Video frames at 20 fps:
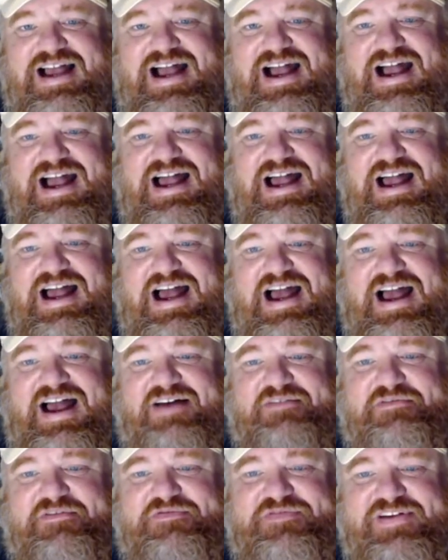I
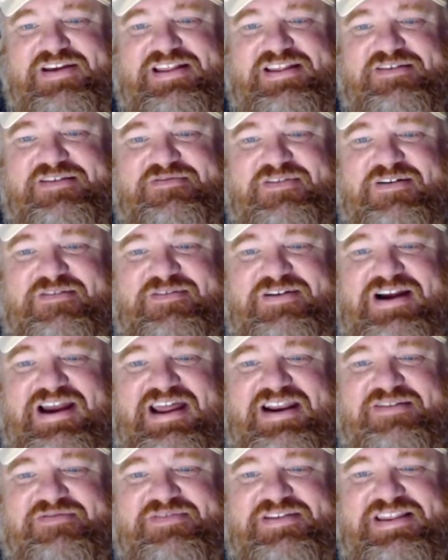have a feeling where we're
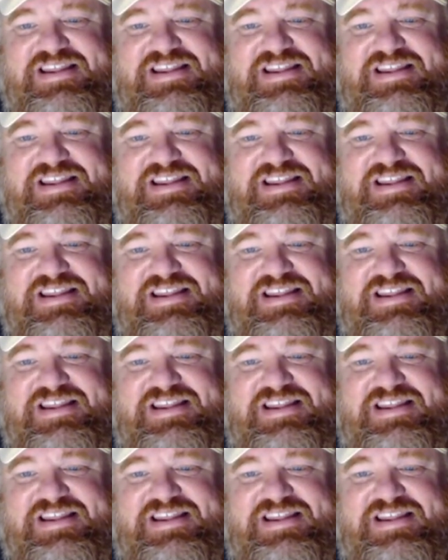headed with